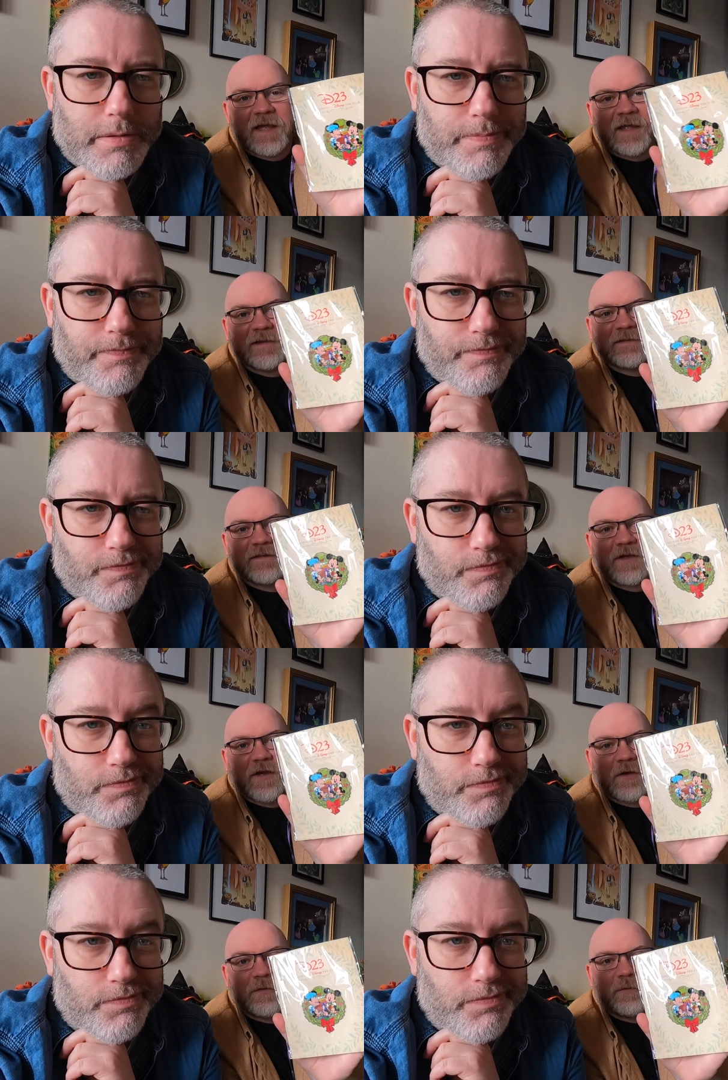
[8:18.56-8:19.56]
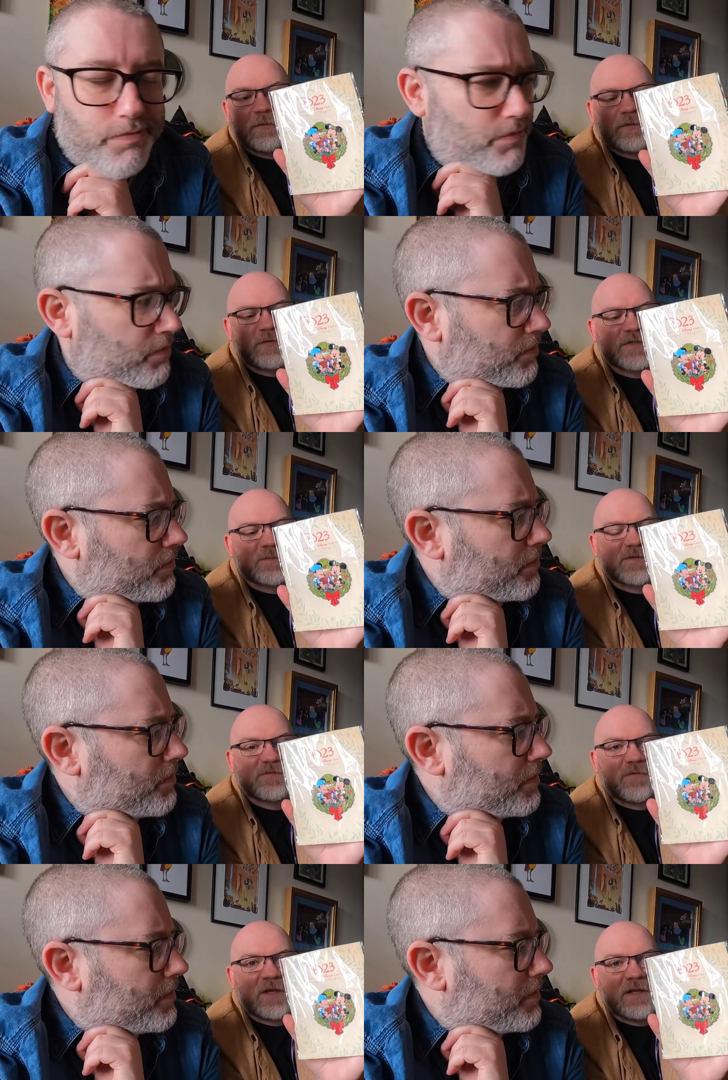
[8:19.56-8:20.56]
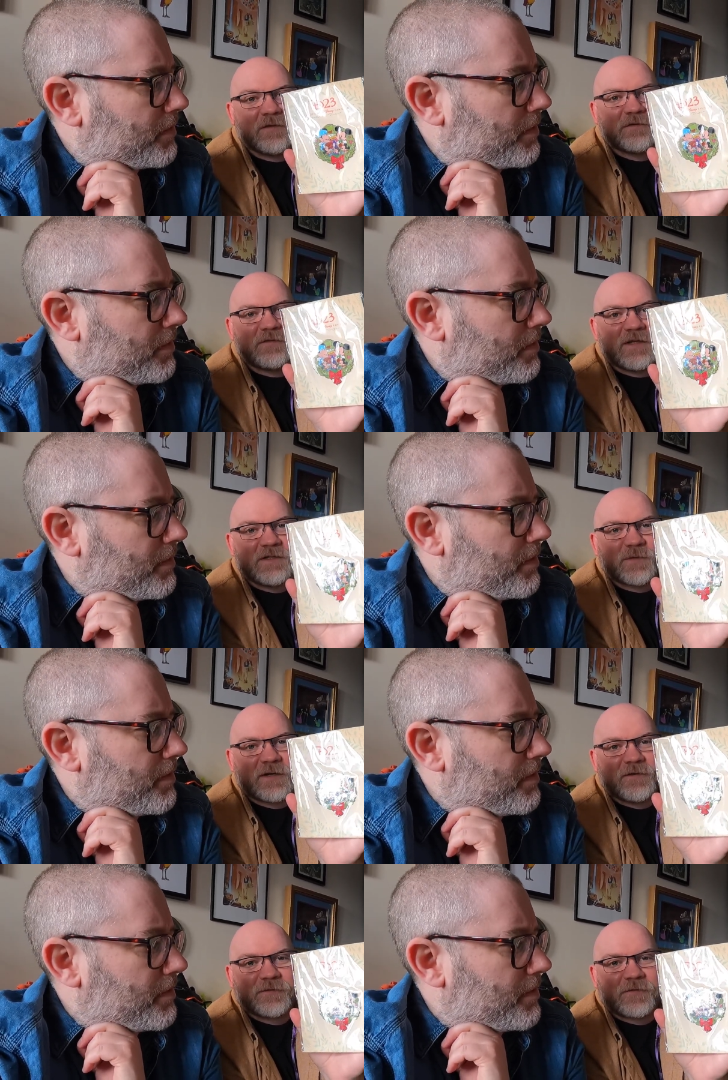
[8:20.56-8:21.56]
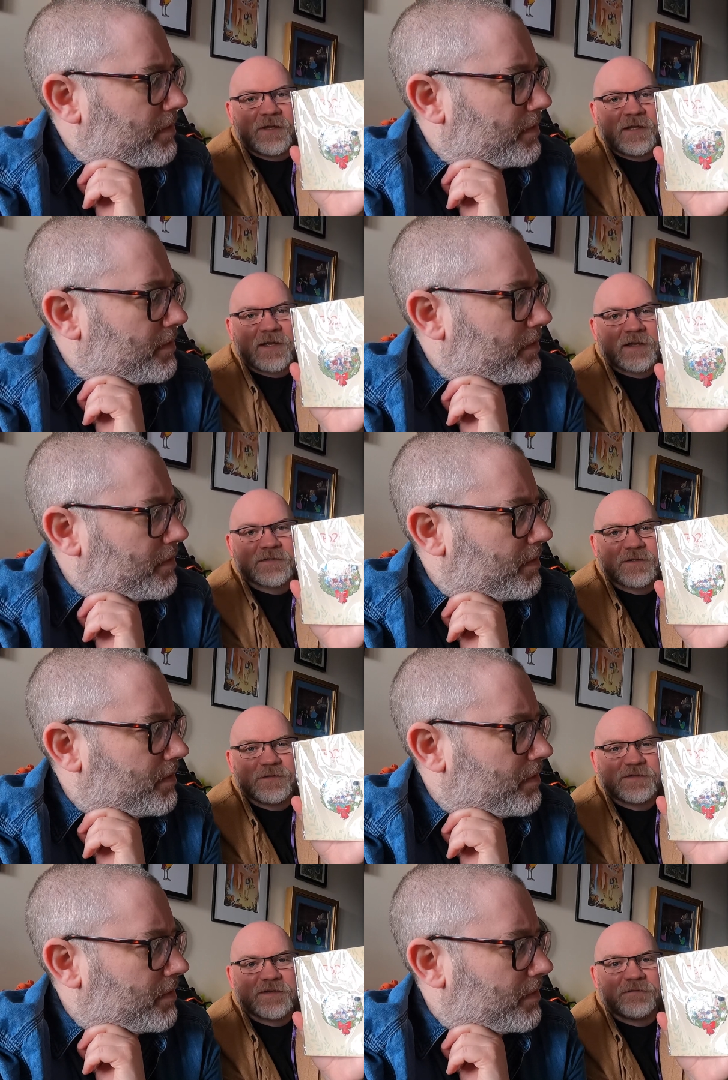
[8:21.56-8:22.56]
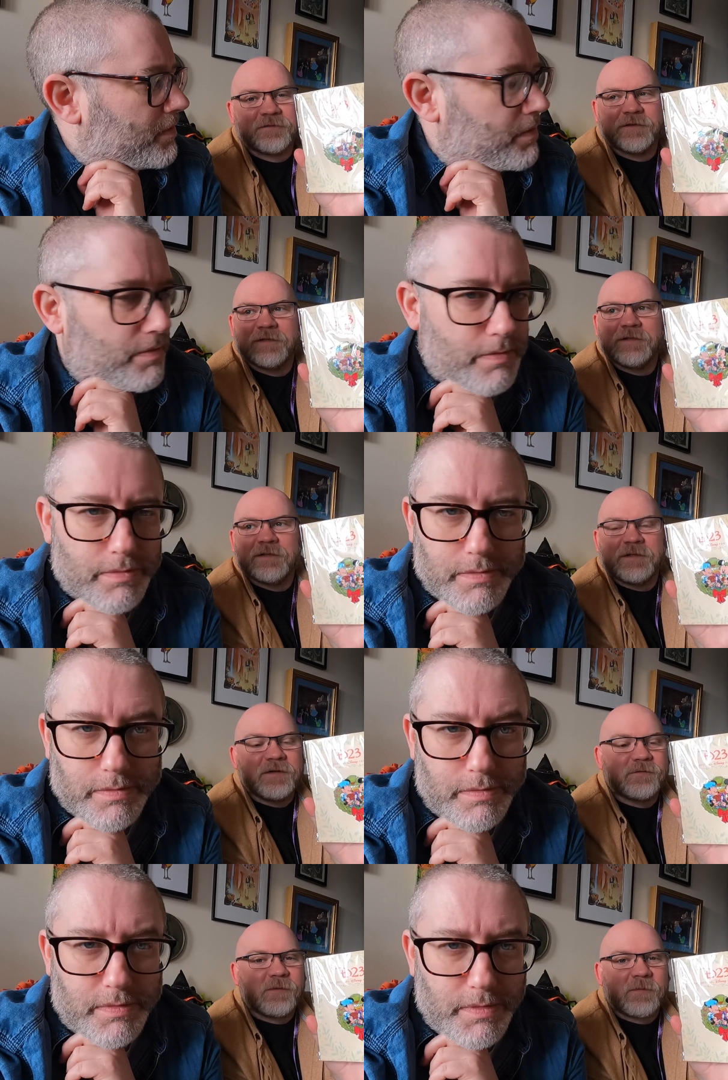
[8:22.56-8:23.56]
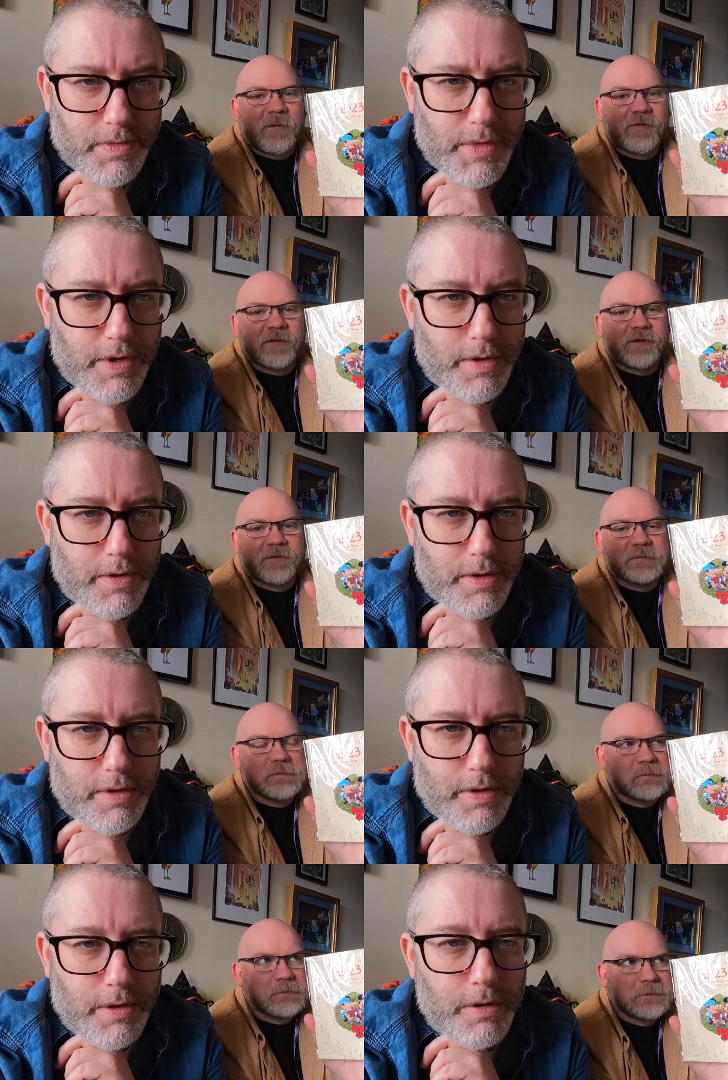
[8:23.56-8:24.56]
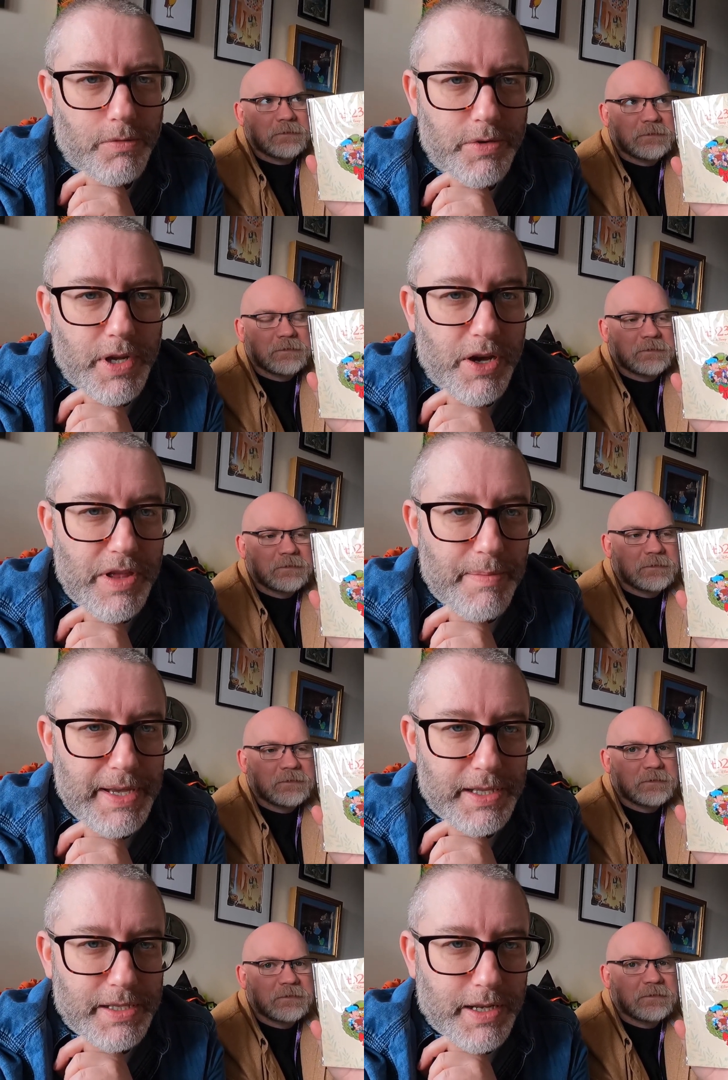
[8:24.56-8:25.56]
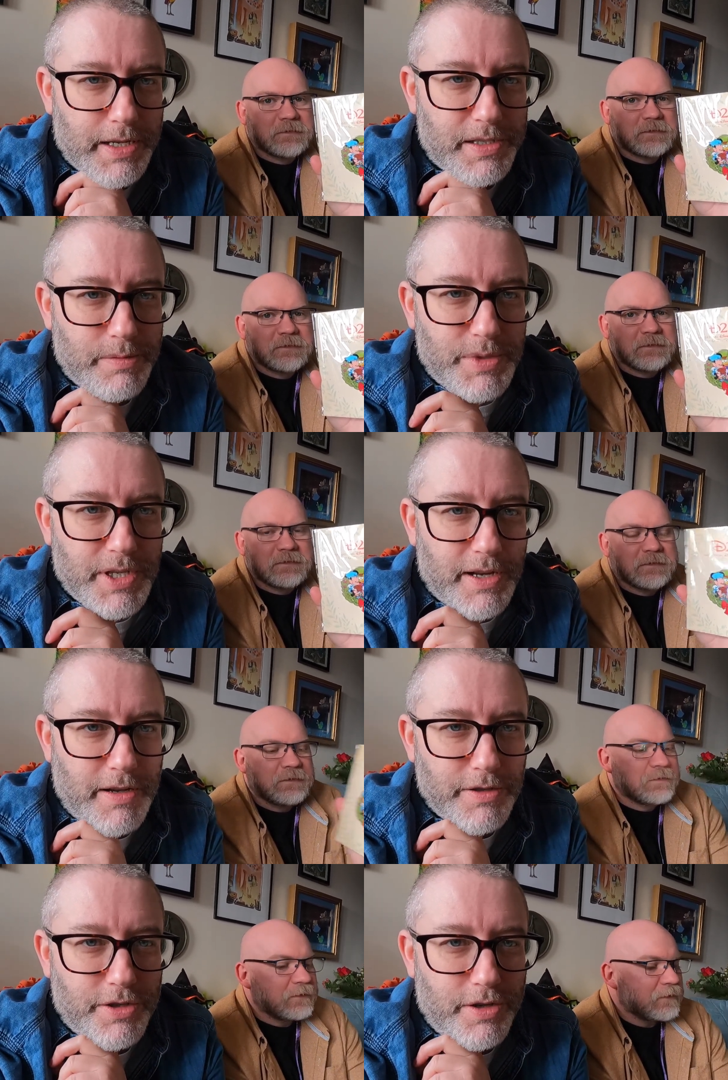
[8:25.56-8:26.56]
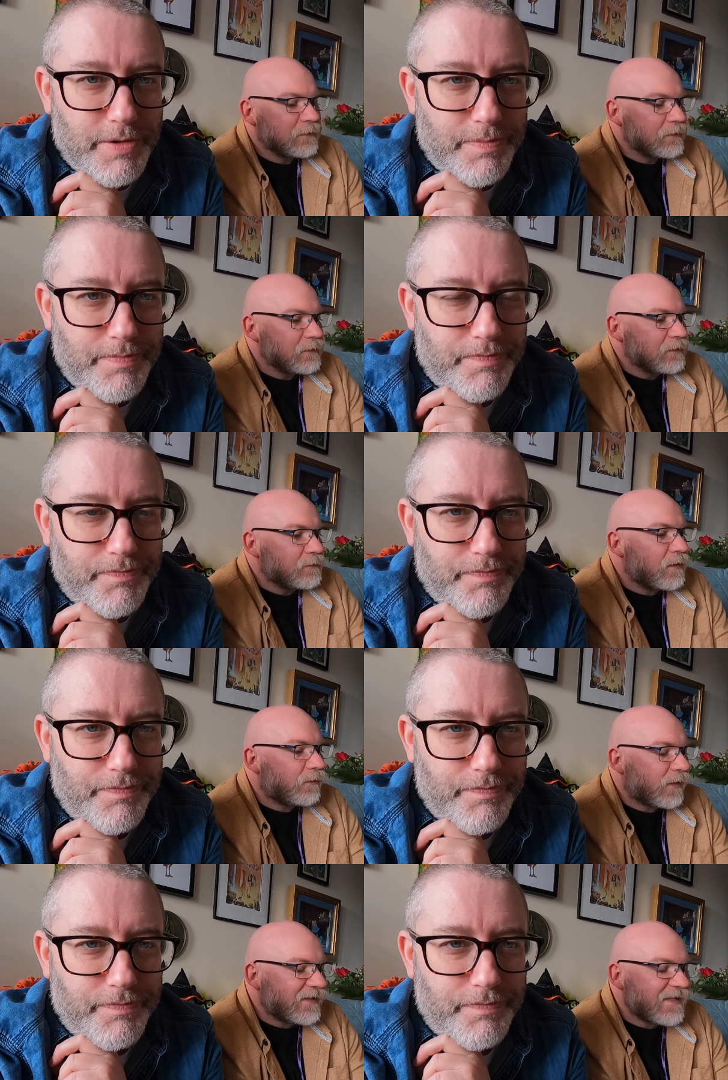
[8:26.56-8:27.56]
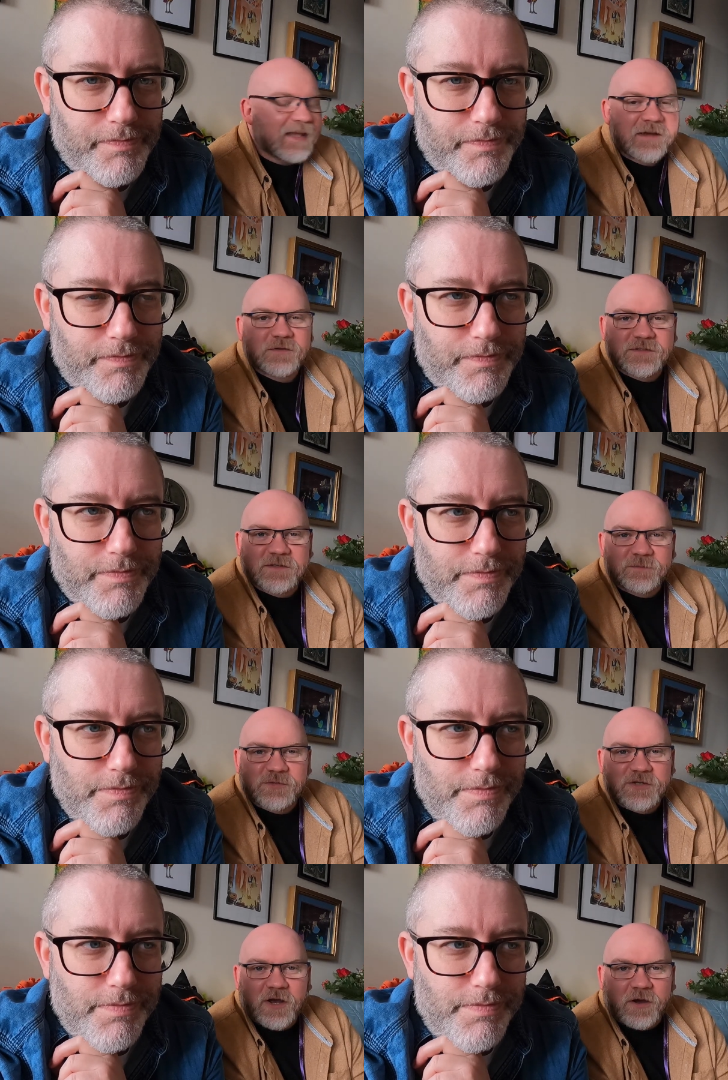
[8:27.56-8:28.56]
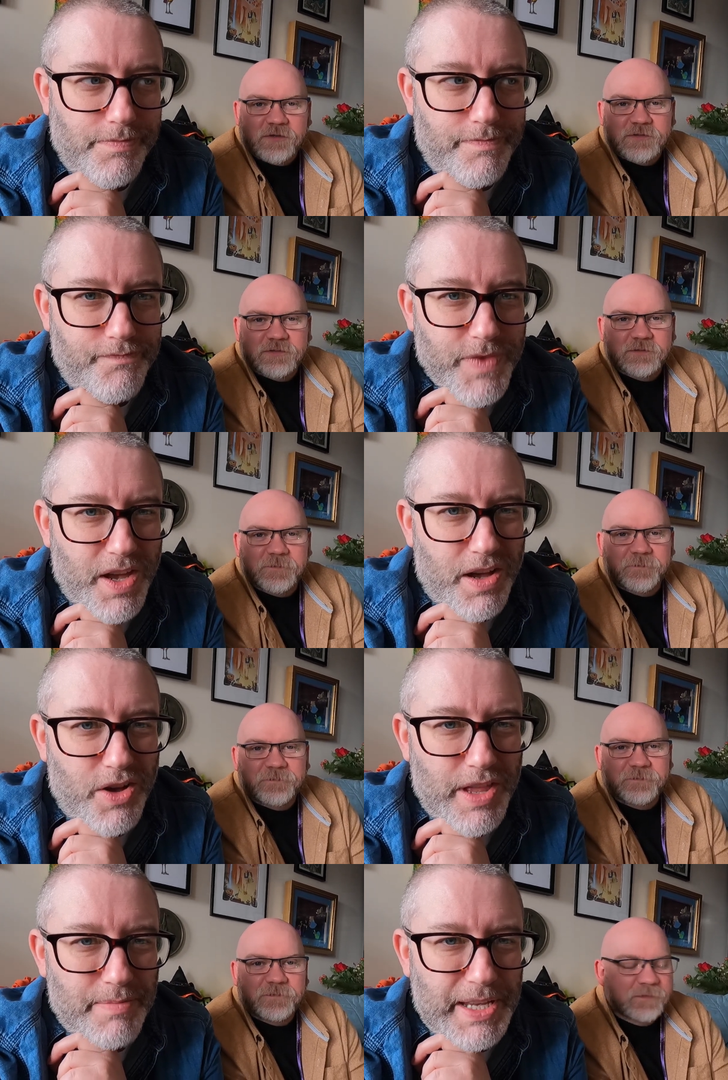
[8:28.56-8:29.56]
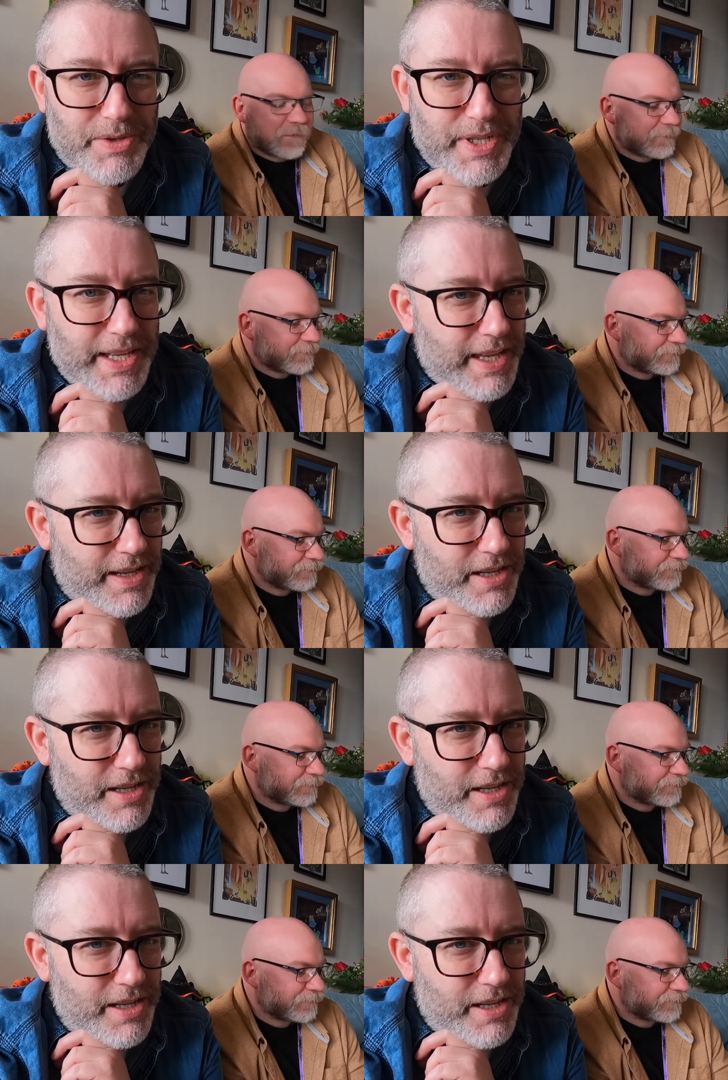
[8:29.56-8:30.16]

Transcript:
Speaker 1: and Co. Christmas wreath D23 exclusive from America.
Speaker 2: Oh no, that means customs charge.
Speaker 1: Well, I didn't get a customs charge,
Speaker 2: Oh, that means we didn't
Speaker 1: get a